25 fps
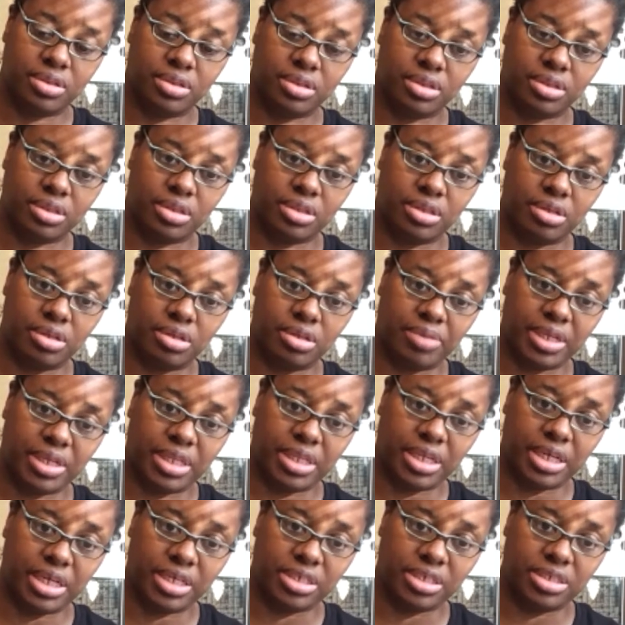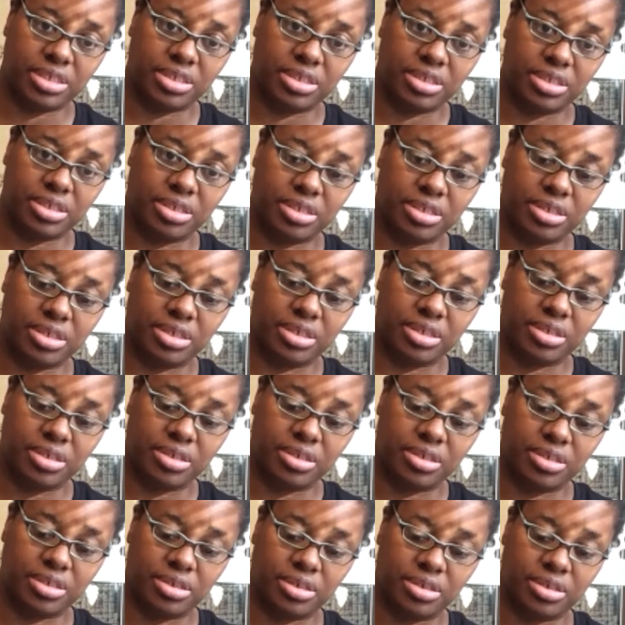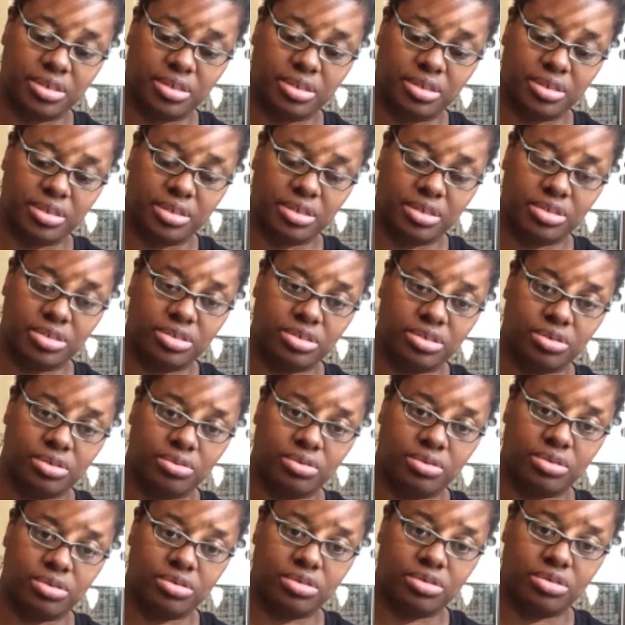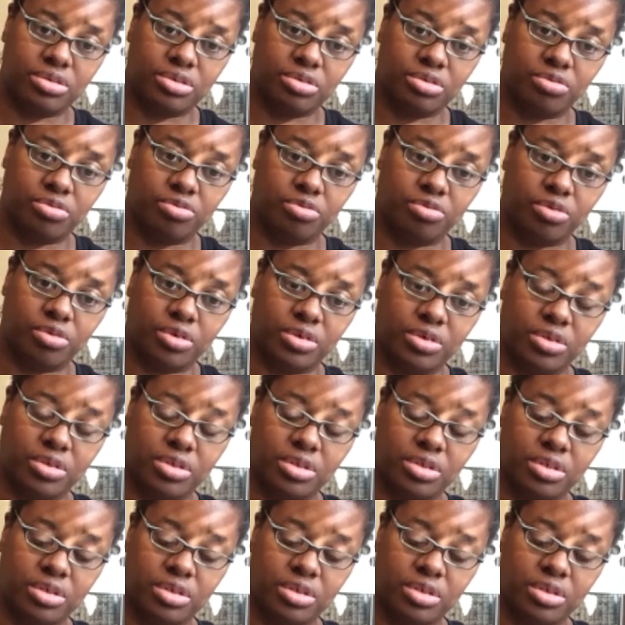then my next, and so on and so forth.